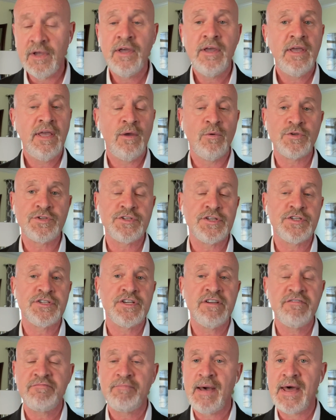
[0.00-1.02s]
He was the
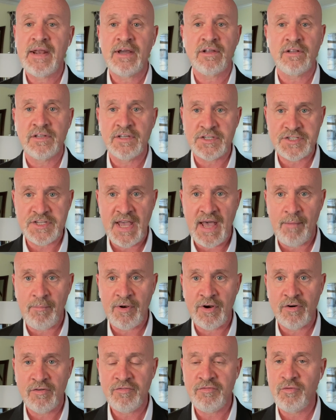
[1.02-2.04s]
chief medical
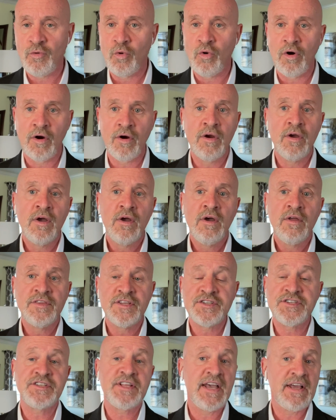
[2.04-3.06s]
examiner for the
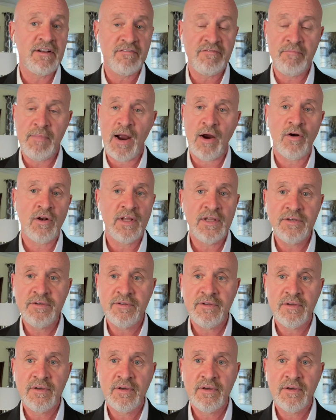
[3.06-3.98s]
state of Maryland.